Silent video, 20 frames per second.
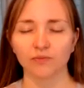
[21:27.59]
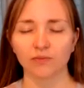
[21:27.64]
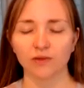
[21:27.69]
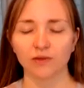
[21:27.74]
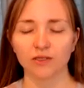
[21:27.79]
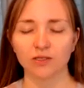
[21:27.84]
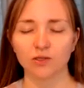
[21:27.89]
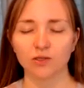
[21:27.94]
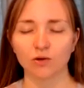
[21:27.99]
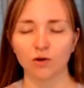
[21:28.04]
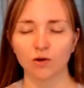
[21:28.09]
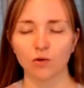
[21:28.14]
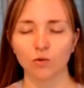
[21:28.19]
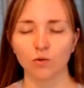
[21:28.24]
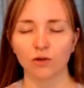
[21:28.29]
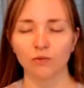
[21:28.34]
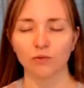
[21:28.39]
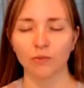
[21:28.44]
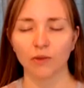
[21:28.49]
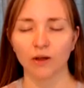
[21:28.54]
the snow
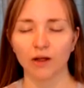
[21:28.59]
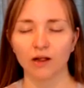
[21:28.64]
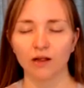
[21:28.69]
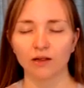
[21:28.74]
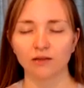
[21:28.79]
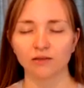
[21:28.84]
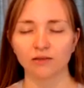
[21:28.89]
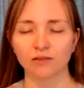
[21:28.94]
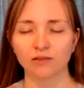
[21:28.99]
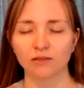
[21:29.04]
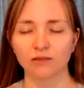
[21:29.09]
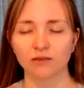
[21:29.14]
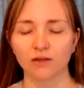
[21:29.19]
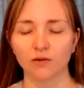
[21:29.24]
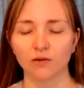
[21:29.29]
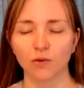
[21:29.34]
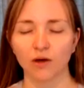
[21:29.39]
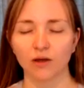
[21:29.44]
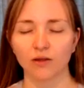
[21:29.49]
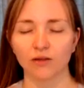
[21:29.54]
will melt,
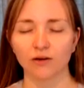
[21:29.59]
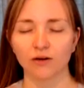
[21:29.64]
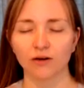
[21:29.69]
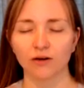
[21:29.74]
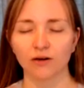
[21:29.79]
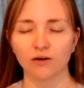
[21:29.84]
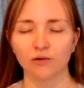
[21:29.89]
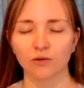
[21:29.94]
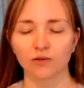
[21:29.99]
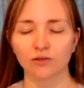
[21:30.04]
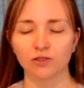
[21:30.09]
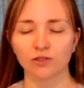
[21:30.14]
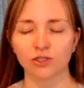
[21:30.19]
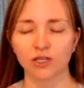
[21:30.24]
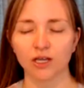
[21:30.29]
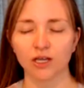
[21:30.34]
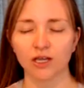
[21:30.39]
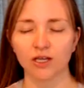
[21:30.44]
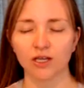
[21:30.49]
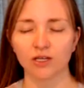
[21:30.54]
the weather will
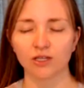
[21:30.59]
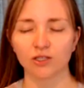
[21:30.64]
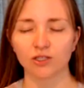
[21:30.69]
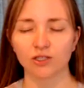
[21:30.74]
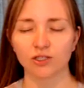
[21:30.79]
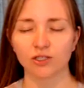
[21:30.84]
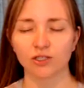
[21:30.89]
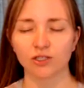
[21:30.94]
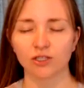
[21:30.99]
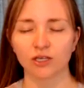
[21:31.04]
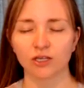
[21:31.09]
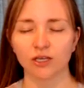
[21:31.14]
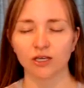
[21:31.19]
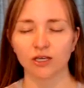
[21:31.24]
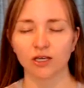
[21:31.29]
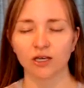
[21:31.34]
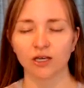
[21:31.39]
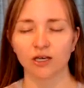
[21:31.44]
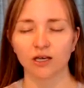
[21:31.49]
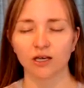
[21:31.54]
change,
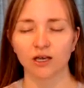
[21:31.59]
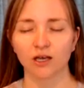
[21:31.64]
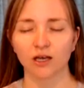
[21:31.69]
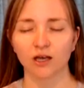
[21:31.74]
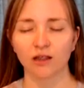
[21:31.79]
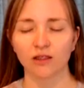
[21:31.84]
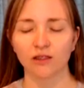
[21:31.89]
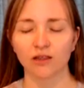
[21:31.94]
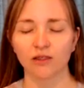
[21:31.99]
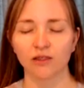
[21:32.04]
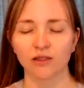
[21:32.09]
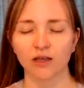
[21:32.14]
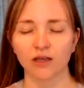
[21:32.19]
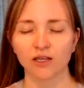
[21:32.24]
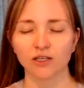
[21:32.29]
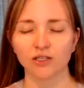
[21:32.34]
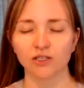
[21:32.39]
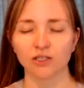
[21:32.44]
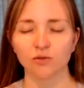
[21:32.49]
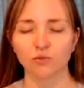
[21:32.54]
the
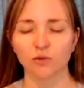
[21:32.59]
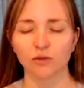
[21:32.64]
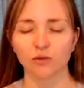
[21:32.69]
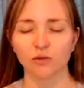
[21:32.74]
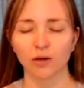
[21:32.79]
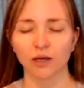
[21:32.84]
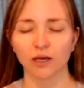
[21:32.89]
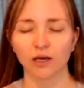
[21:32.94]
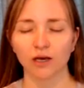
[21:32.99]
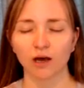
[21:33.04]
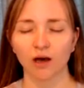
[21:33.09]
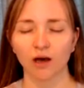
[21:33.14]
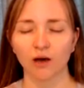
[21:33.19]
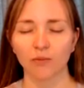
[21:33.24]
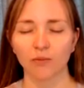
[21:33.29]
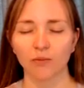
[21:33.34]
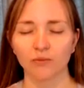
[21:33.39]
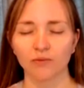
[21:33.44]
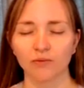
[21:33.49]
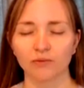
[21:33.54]
nature will wake
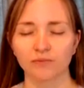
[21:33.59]
up.